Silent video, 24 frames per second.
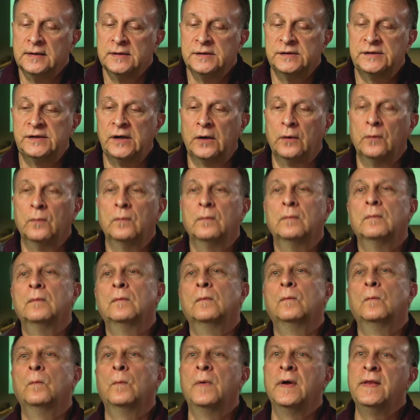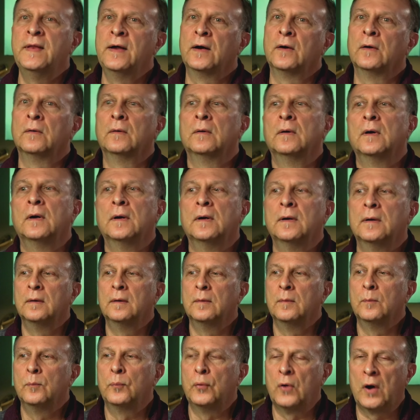So when they're
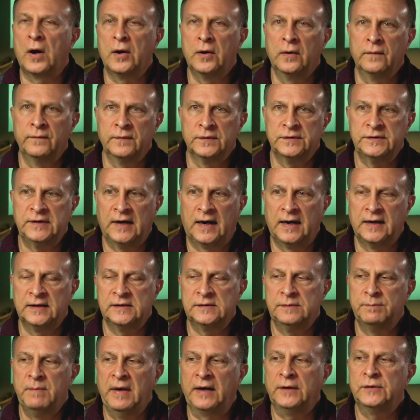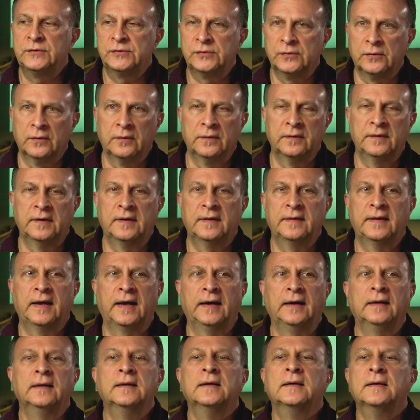brought over to us, make sure that
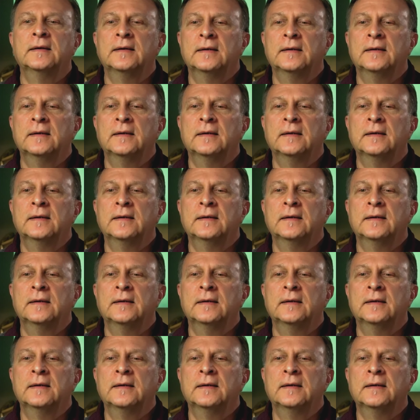they